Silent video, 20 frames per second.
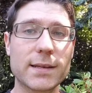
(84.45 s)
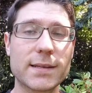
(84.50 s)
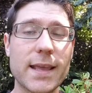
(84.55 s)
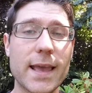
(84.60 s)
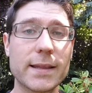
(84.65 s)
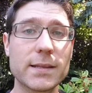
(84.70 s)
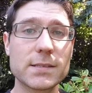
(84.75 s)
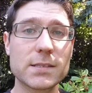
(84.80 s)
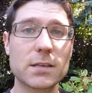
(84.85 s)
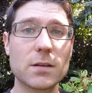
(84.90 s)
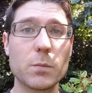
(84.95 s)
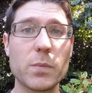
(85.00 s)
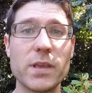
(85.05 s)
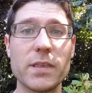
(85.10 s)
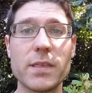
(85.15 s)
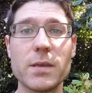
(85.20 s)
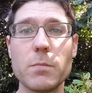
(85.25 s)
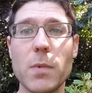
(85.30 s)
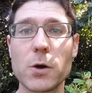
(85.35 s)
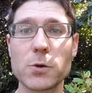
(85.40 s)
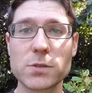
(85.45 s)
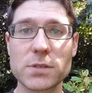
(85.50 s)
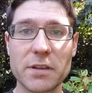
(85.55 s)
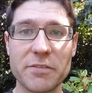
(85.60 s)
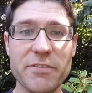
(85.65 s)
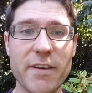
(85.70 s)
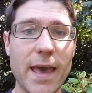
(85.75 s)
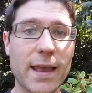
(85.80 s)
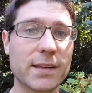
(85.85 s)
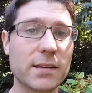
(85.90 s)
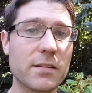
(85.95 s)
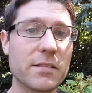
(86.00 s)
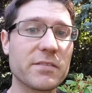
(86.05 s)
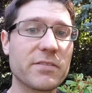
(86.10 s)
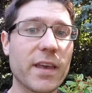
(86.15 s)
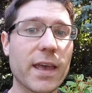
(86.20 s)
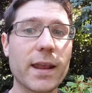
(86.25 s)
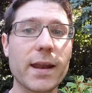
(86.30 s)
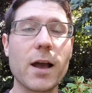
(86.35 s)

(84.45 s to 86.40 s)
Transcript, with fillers: tends to be the most effective at